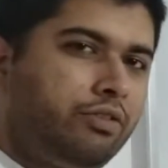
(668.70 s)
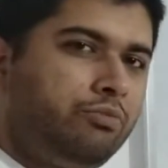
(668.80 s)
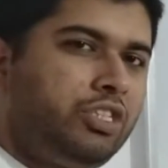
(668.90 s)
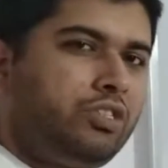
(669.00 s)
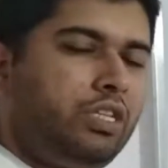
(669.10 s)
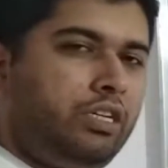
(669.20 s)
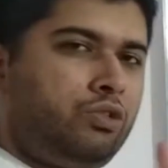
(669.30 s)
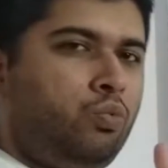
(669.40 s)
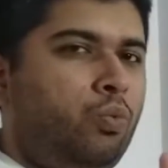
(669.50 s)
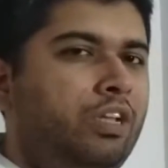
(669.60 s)
from this, there
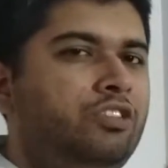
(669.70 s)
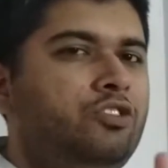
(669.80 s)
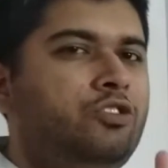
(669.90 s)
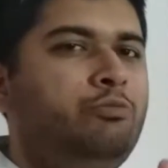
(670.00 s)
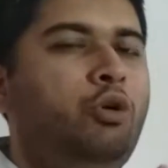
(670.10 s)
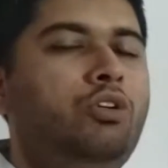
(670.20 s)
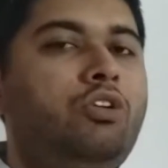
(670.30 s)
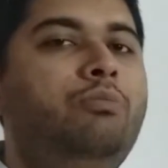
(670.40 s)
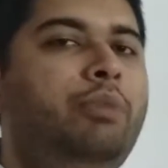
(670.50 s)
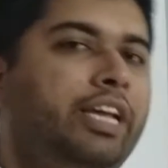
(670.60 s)
is one small
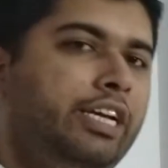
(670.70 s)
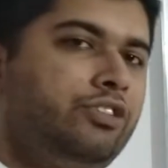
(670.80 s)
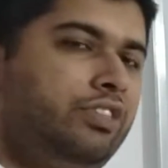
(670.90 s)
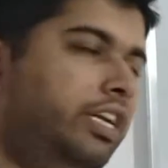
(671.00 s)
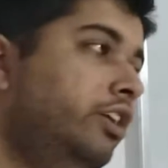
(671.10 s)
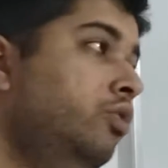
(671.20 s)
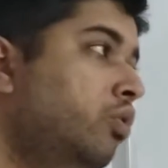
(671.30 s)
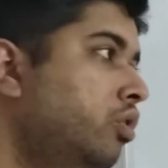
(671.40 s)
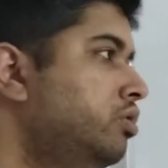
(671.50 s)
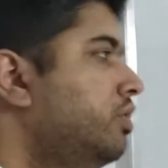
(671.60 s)
complication that you
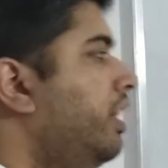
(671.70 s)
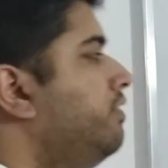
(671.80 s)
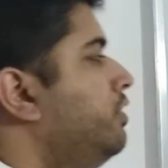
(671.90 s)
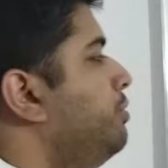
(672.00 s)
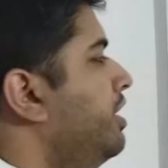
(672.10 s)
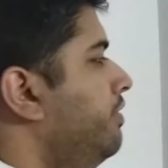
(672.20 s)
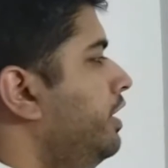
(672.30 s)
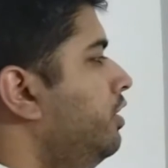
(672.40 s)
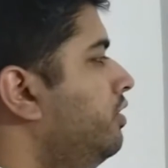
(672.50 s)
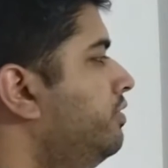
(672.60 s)
also have to be
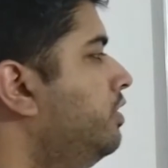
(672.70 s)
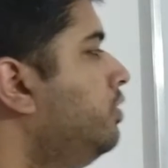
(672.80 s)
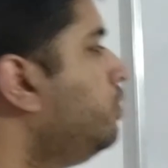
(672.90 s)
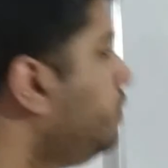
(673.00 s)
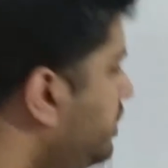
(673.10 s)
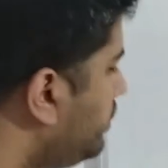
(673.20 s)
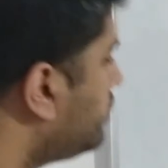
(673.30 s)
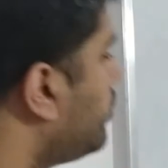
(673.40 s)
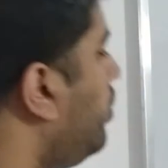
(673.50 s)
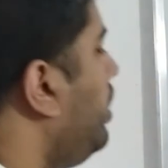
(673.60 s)
aware of, which
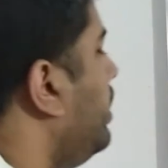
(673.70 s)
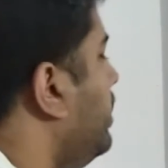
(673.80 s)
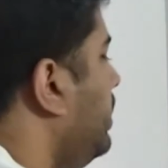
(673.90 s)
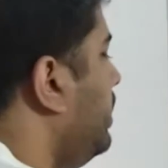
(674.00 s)
is called